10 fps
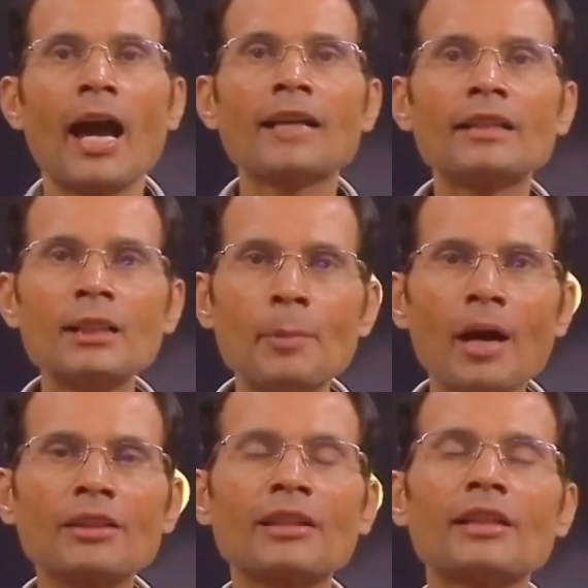
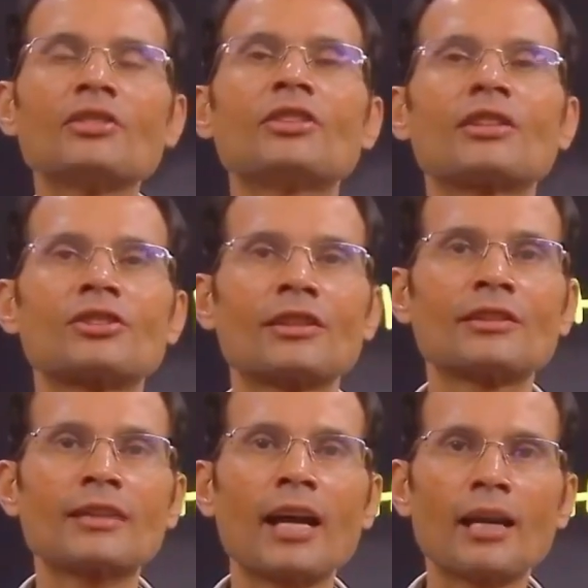Antibiotic
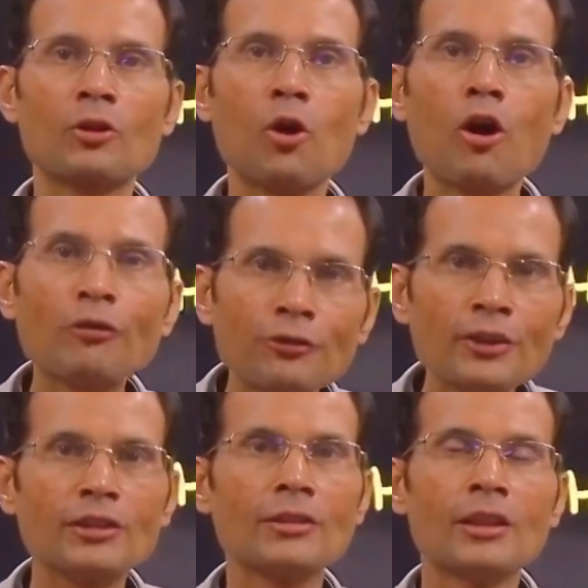injections are
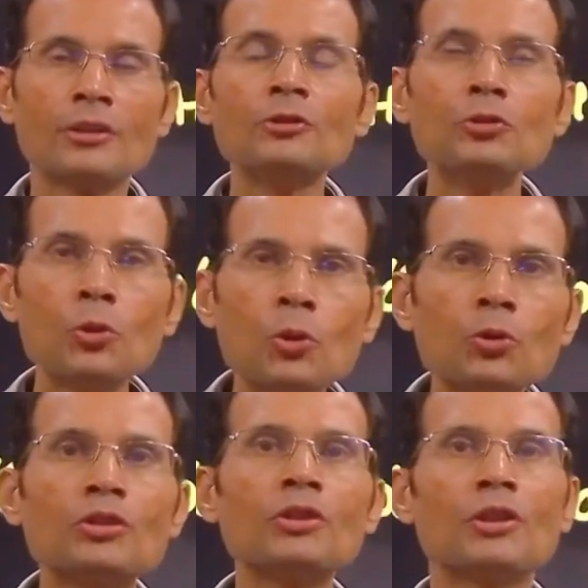often
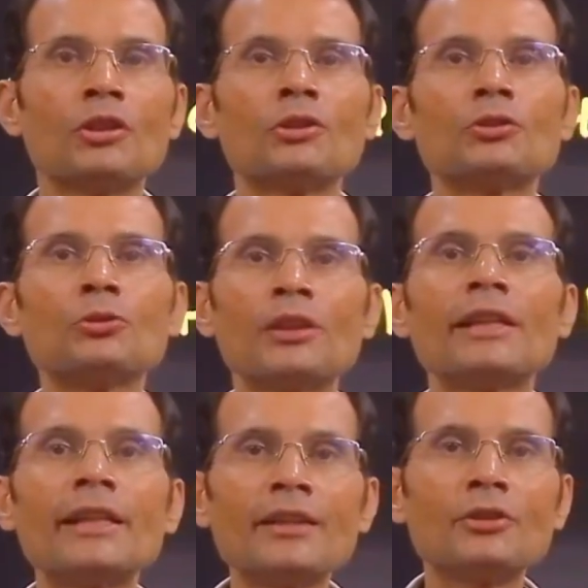known to
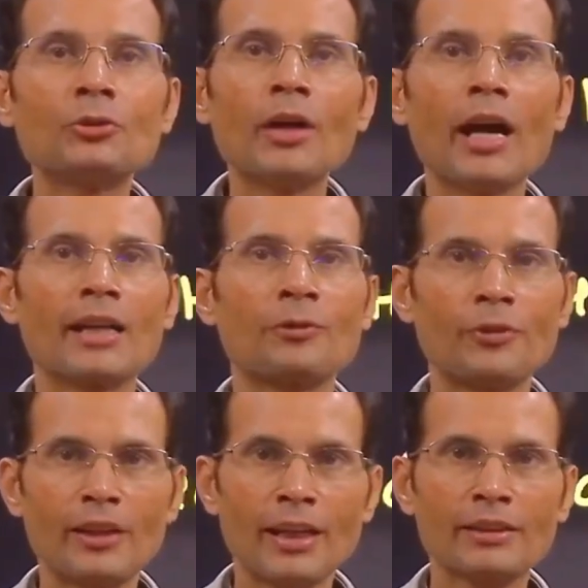lead to
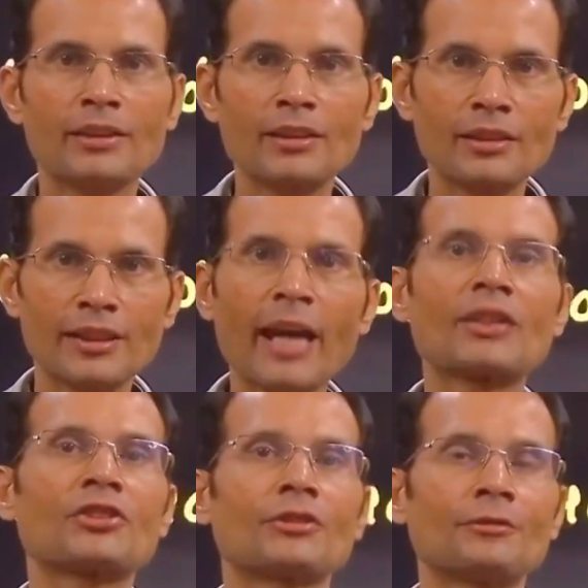anaphylactic
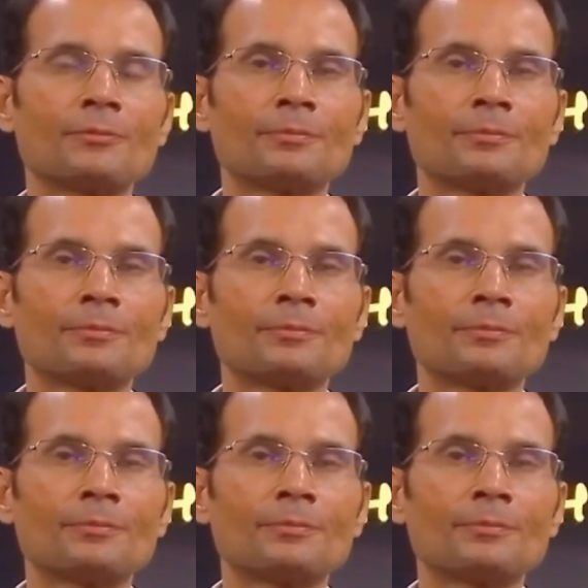reaction.